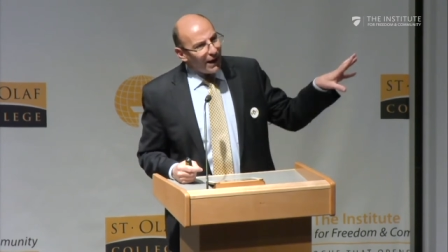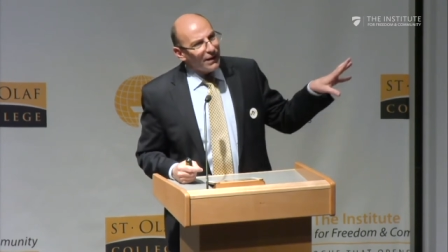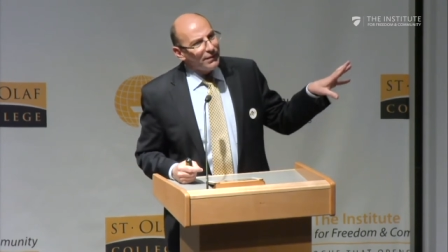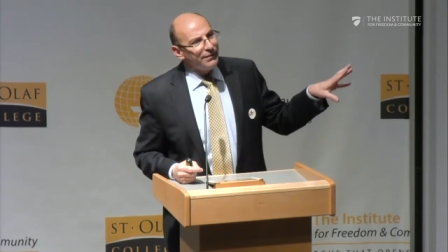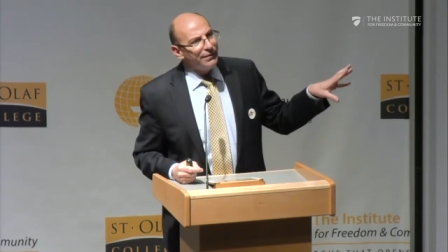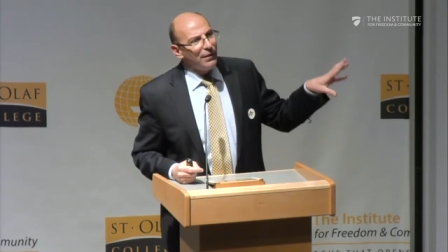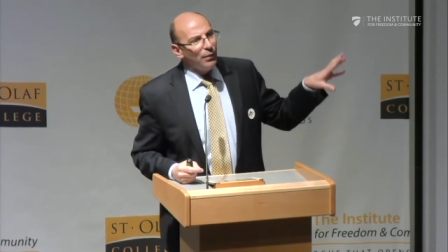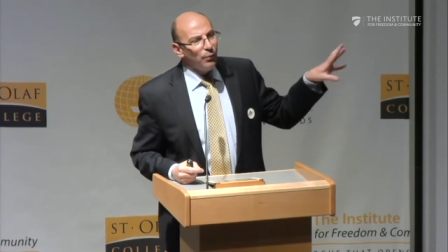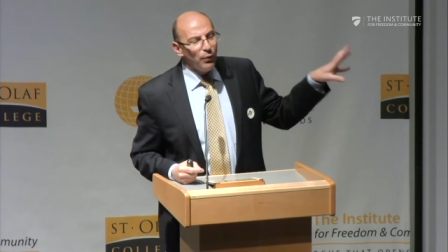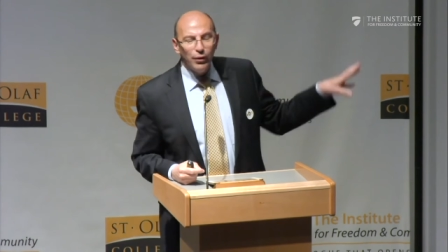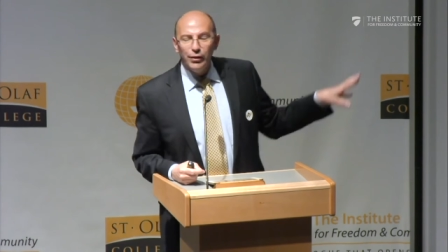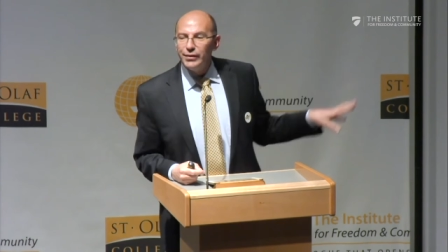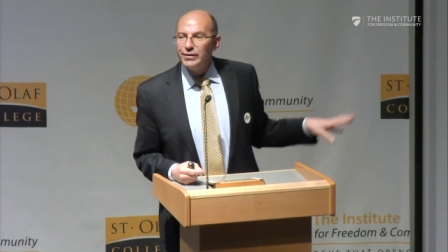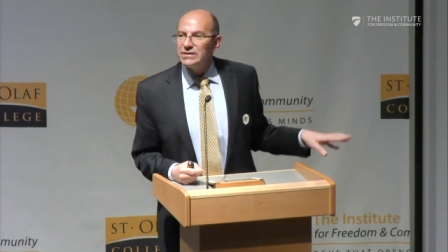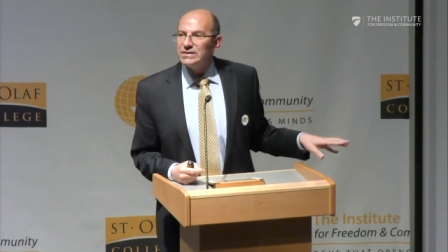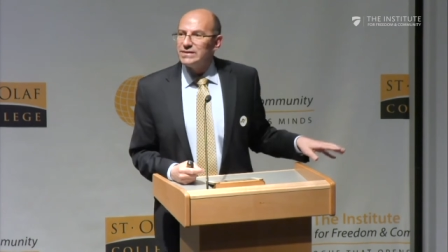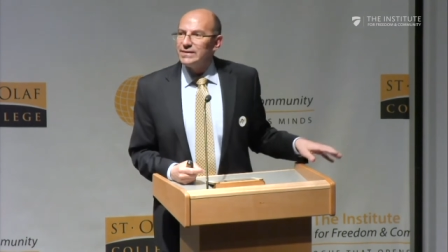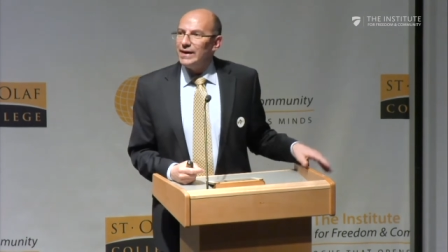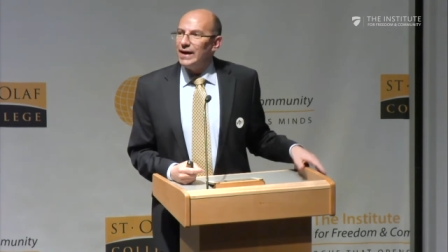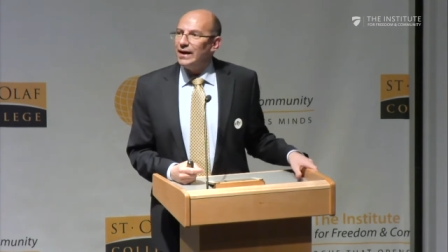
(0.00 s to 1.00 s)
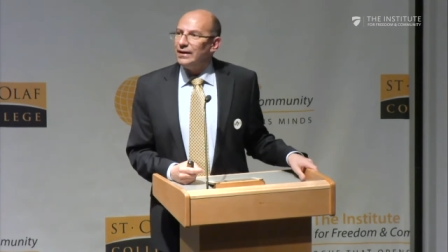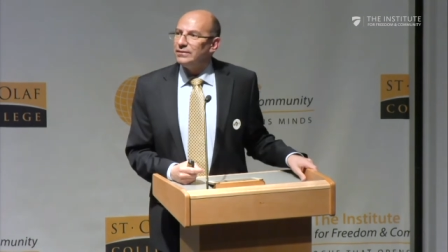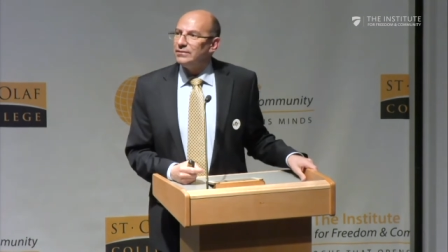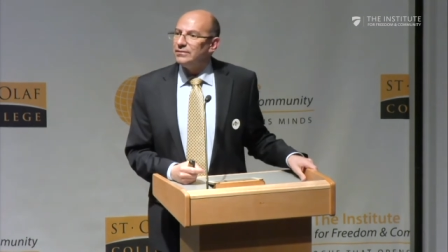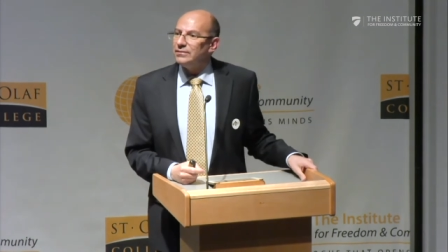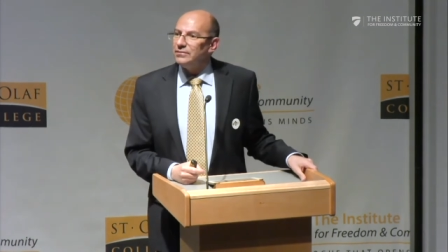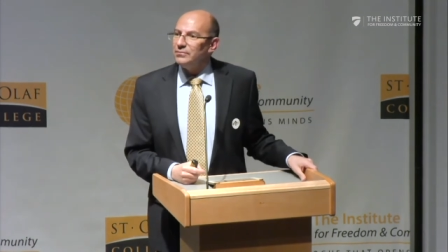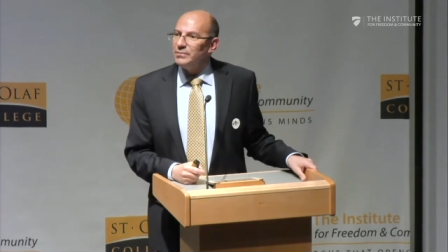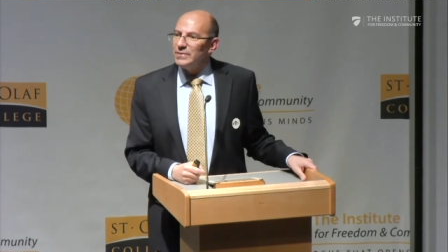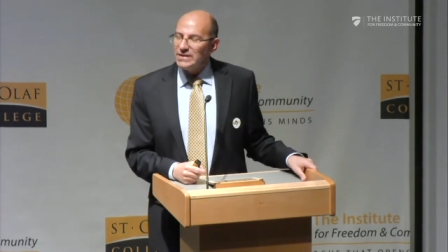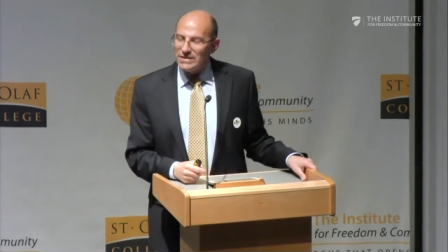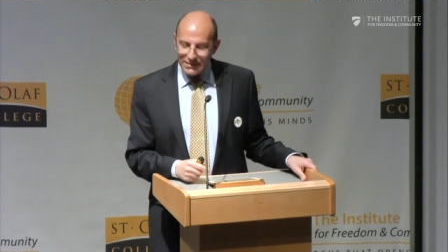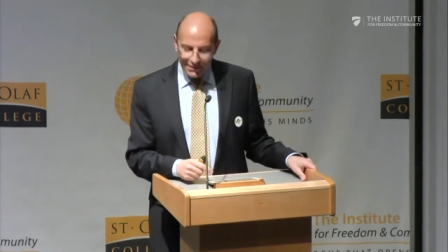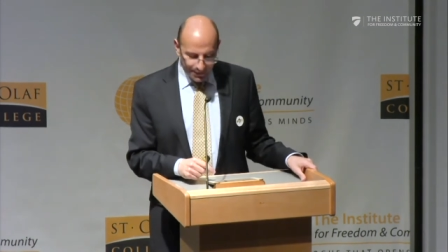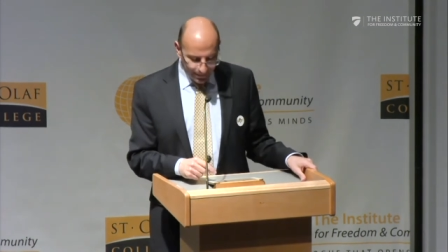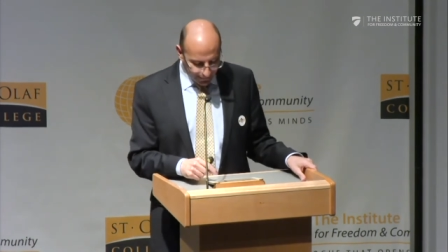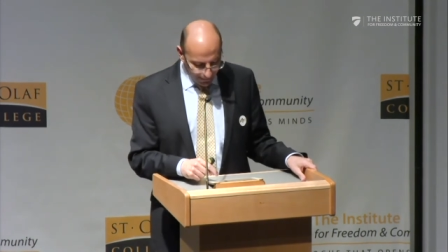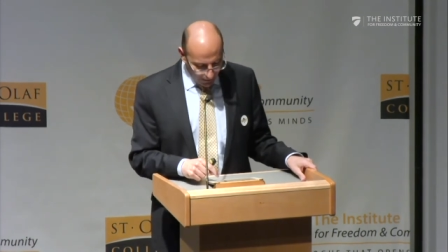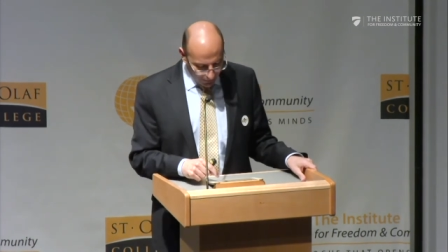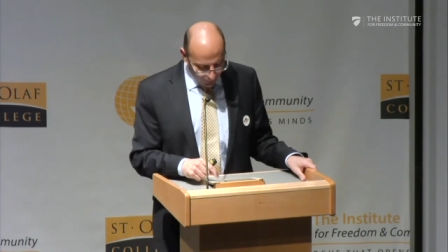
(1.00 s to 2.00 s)
at the words that
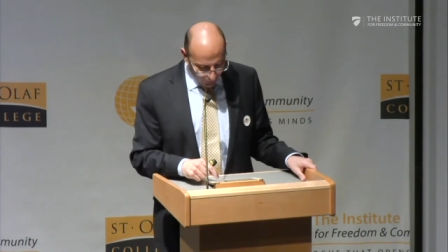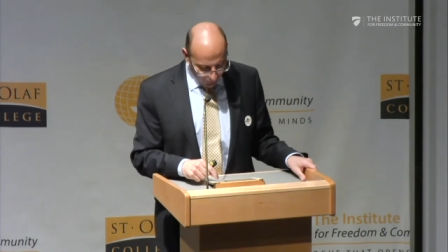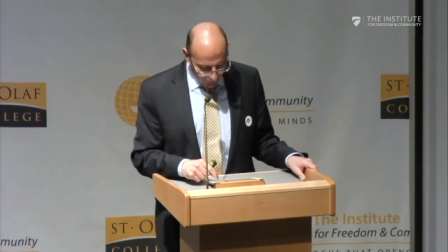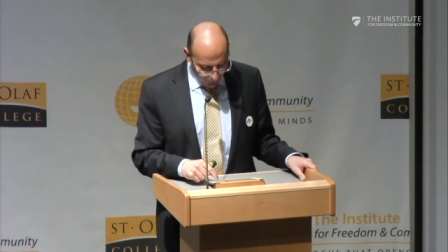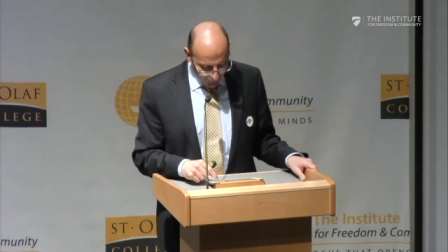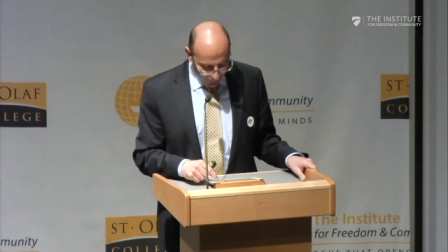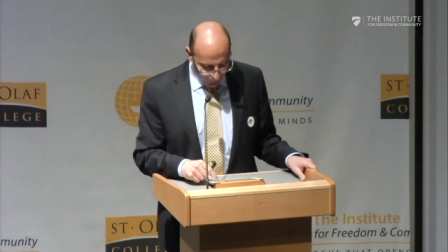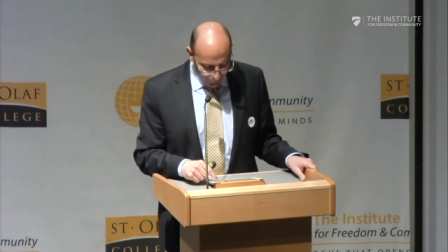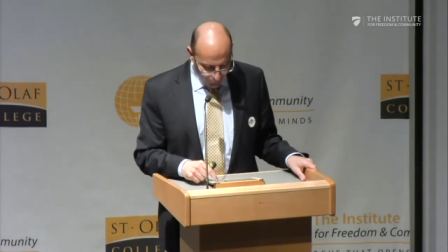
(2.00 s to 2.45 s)
Mr. Danon